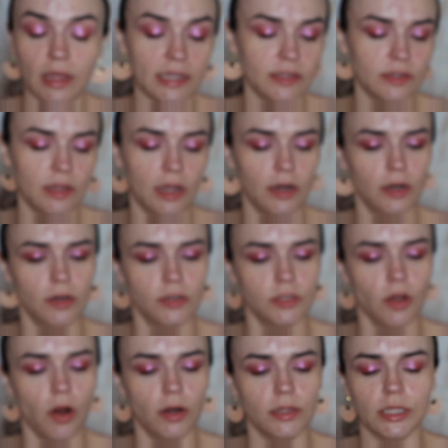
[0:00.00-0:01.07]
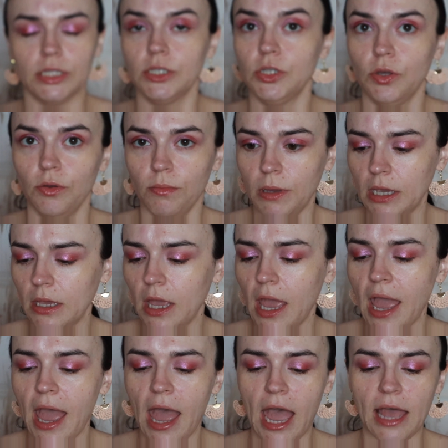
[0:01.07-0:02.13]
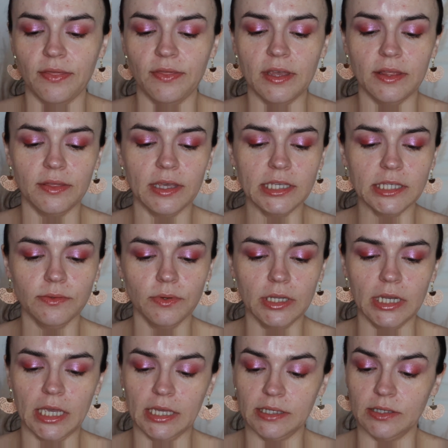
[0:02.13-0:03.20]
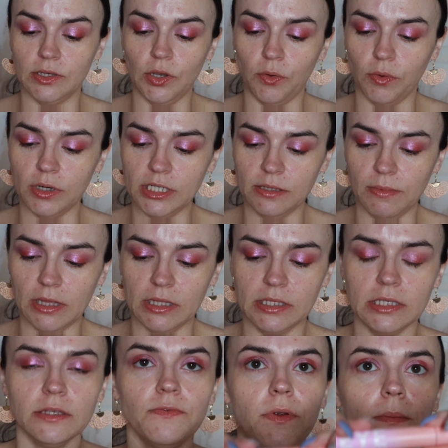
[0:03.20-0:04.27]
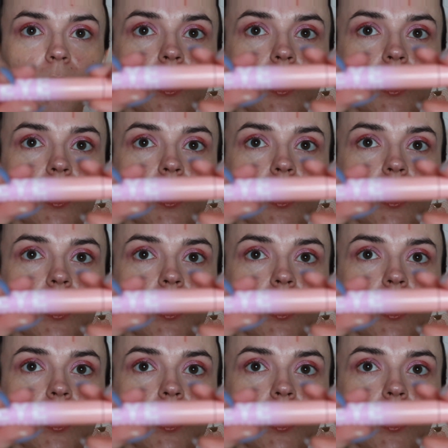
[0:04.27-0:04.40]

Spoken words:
That's their Tartelette tubing. And then this one is newer to me. This is from